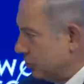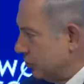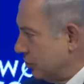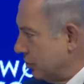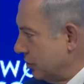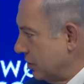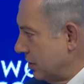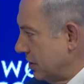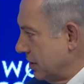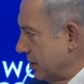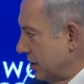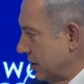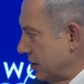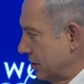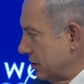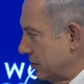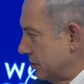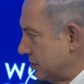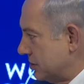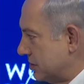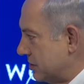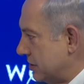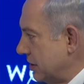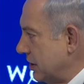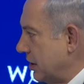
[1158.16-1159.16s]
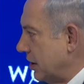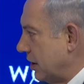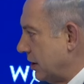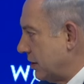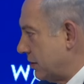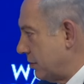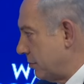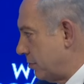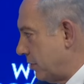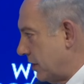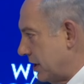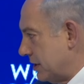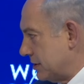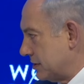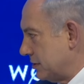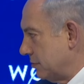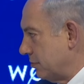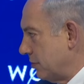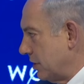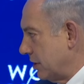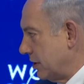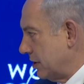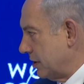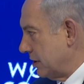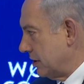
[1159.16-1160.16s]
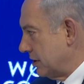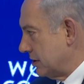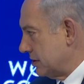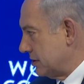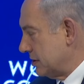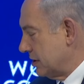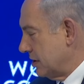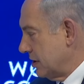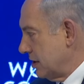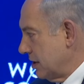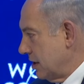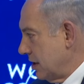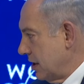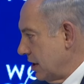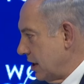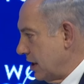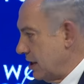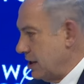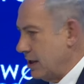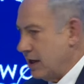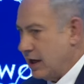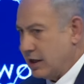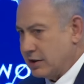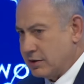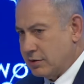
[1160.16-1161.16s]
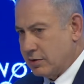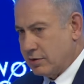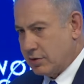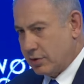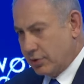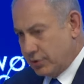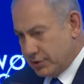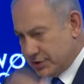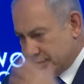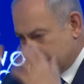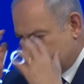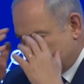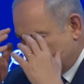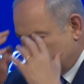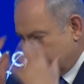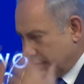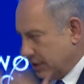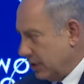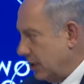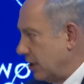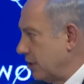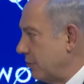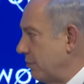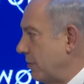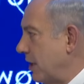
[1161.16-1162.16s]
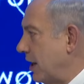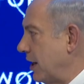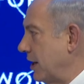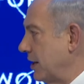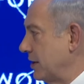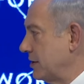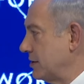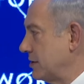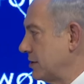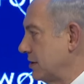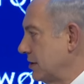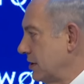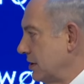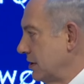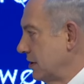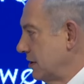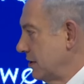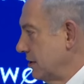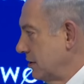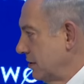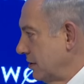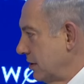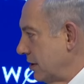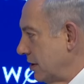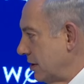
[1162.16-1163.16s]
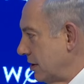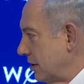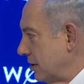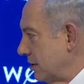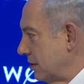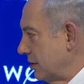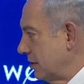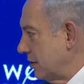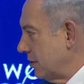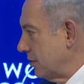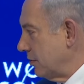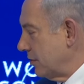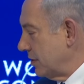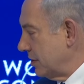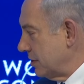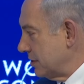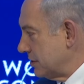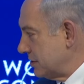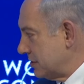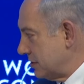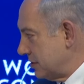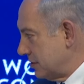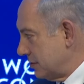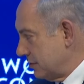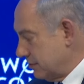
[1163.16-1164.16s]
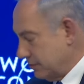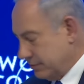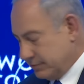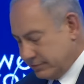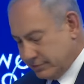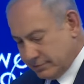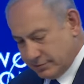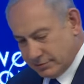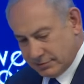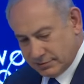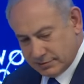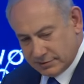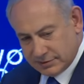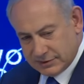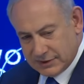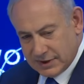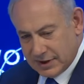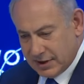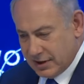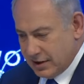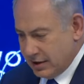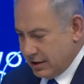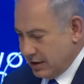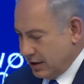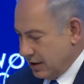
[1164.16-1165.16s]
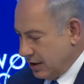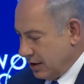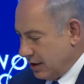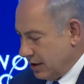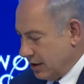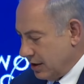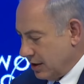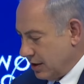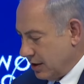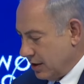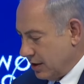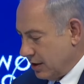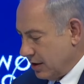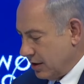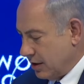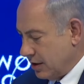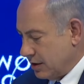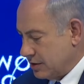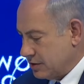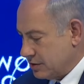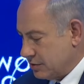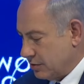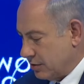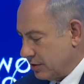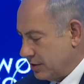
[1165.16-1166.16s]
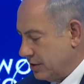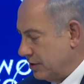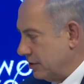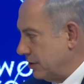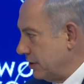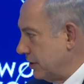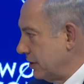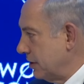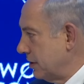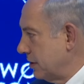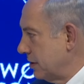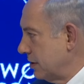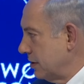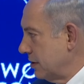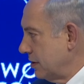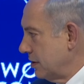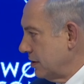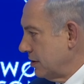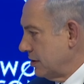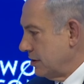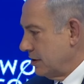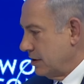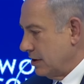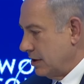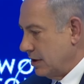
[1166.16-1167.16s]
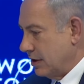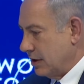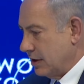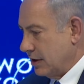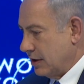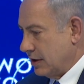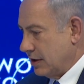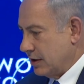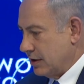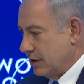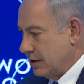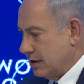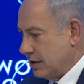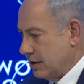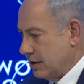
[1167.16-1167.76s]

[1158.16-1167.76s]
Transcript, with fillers: to to see other possibilities and not to cloister young minds, uh, you know, with this uh, extraordinary uh,